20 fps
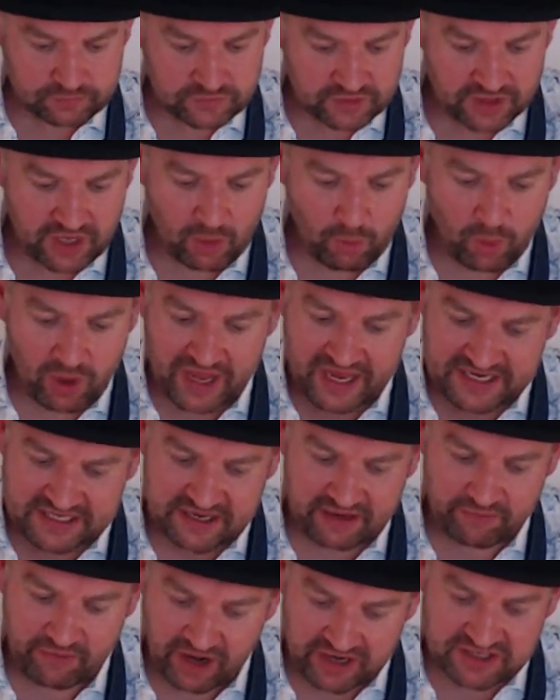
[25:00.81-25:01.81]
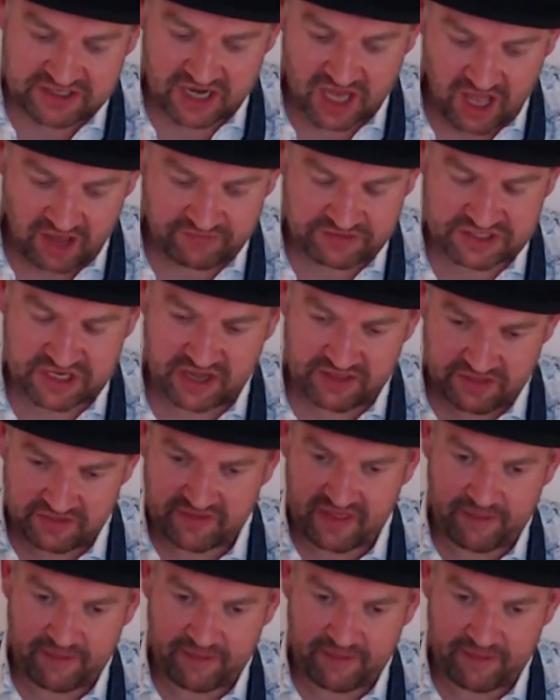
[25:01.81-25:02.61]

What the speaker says: Now, what I just love is I think